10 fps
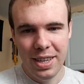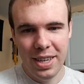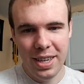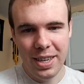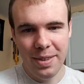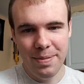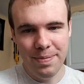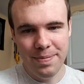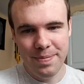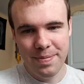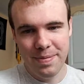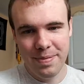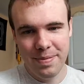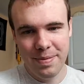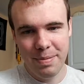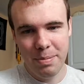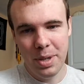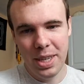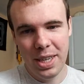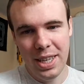Um,
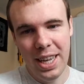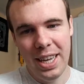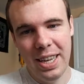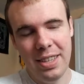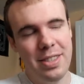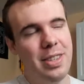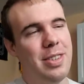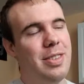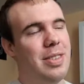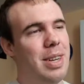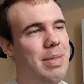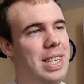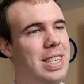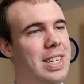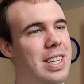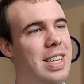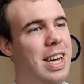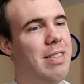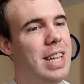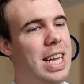but yeah, so I mean,
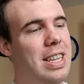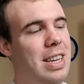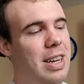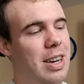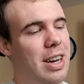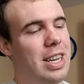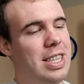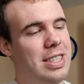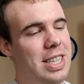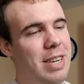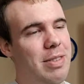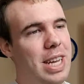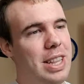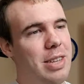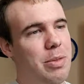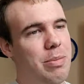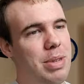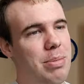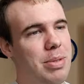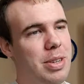I'm glad. Honestly, I'm glad that more
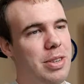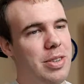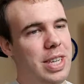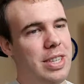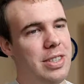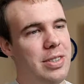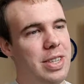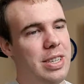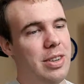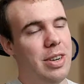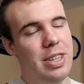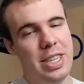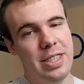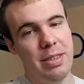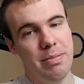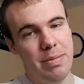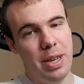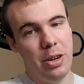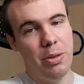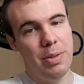people are going into it, or at least I
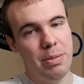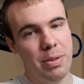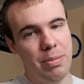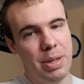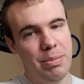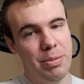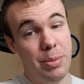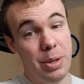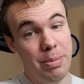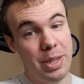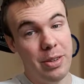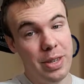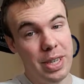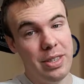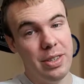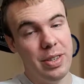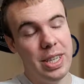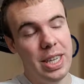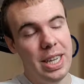I hope that more people will be going into it.